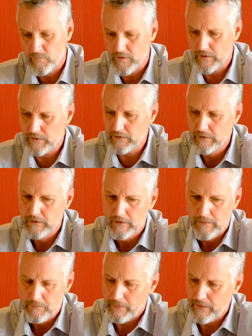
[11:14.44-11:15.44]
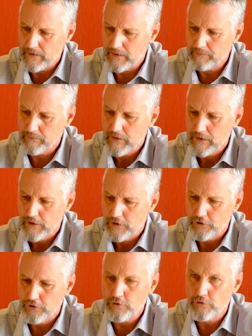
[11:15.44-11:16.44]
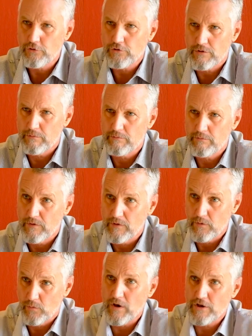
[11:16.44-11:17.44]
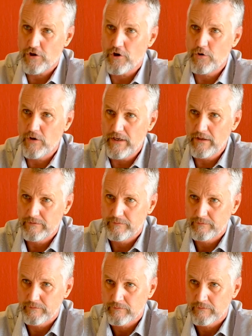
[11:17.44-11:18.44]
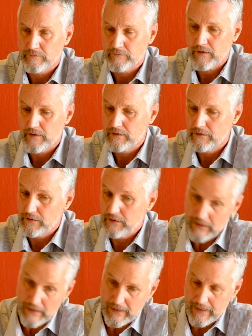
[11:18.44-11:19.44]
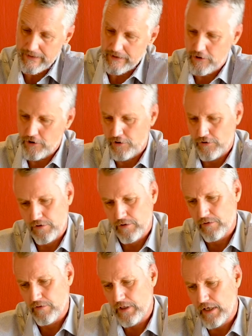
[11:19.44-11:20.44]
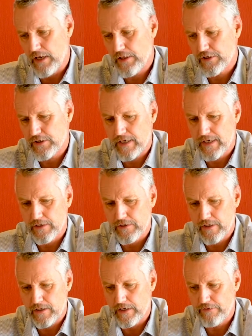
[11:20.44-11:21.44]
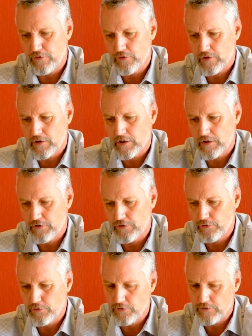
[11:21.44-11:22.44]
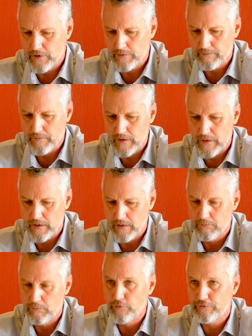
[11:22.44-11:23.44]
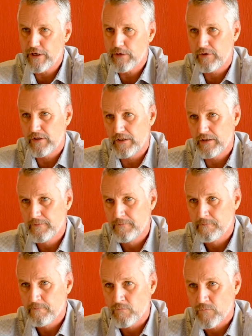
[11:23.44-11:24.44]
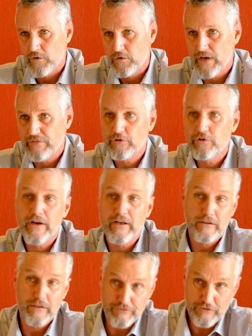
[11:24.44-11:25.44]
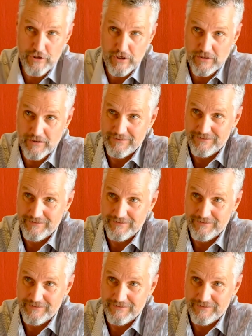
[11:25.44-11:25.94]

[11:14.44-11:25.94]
Okay, you use them once only, and it goes. The other side is that if you're starting to use them more frequently, you have to create an infrastructure.